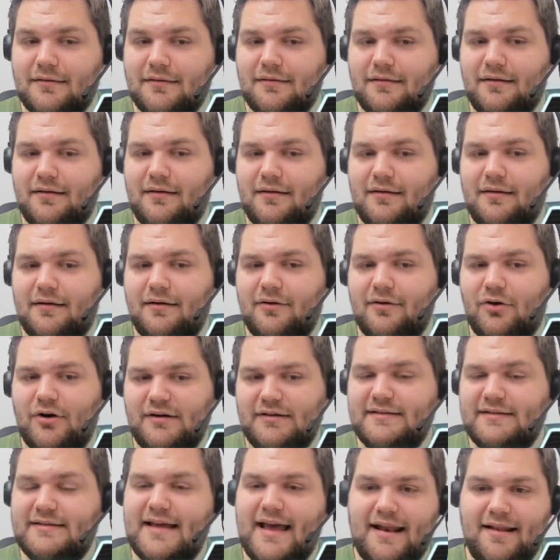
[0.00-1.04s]
or
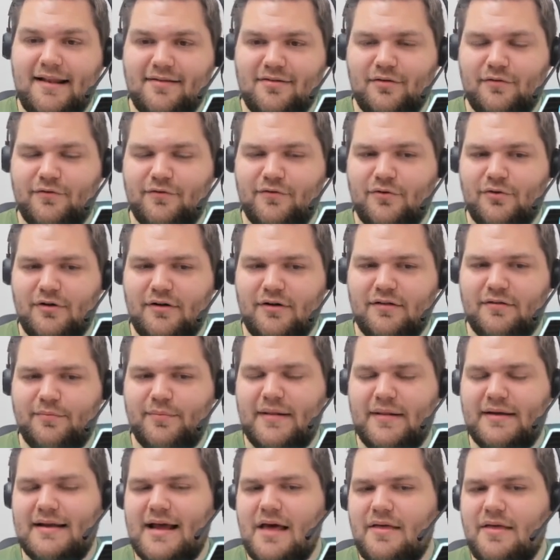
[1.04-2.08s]
tens, of course.
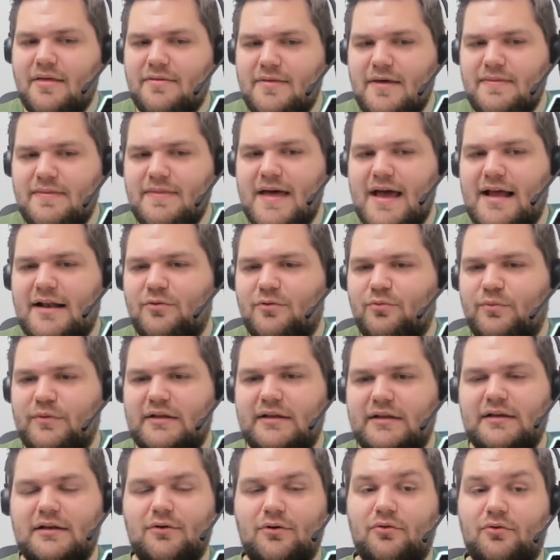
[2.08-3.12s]
But other than that,
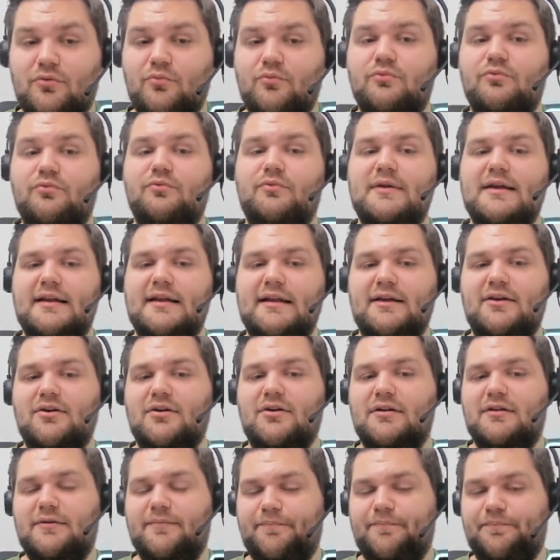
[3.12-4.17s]
we look really
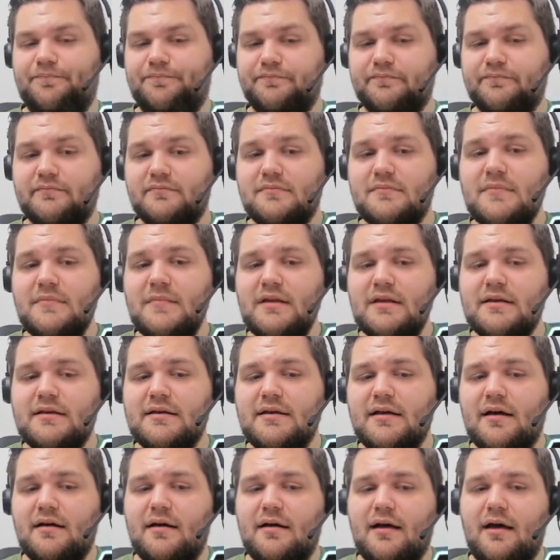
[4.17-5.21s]
good
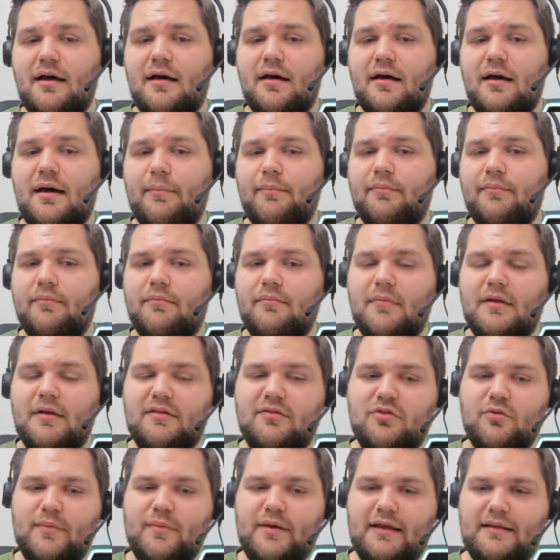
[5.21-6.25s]
here. I'm
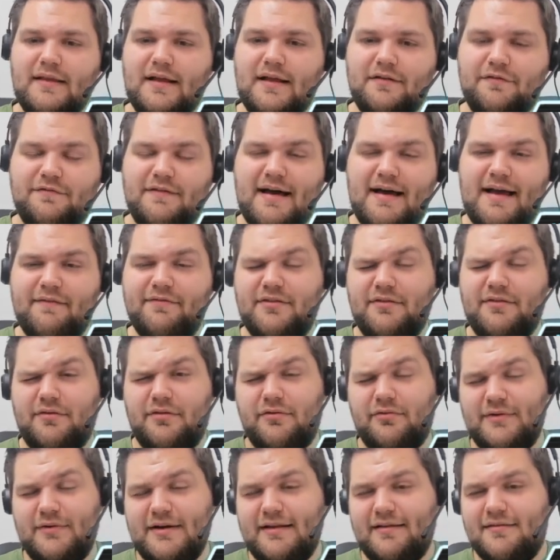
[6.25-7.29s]
assuming that fives and
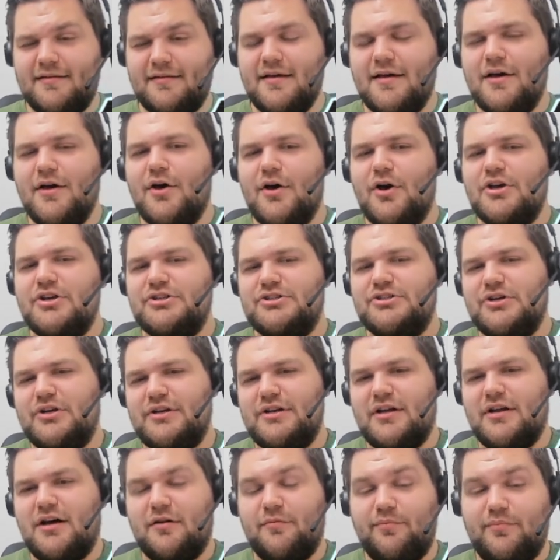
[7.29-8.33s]
threes
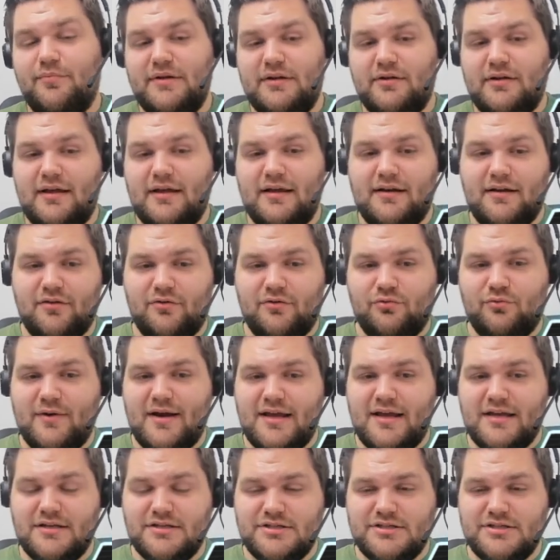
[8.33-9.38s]
should not be in his
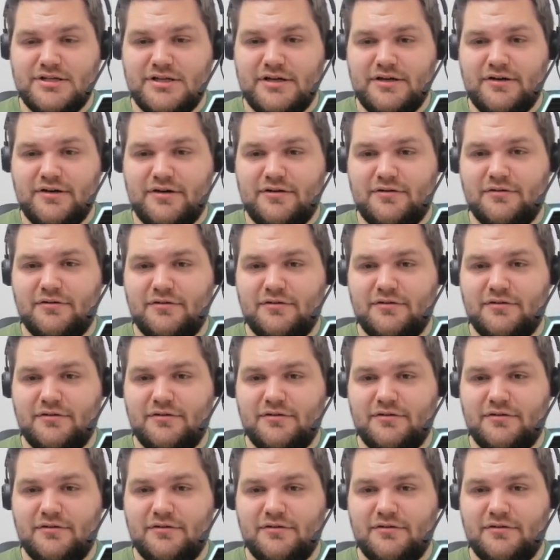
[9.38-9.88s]
range here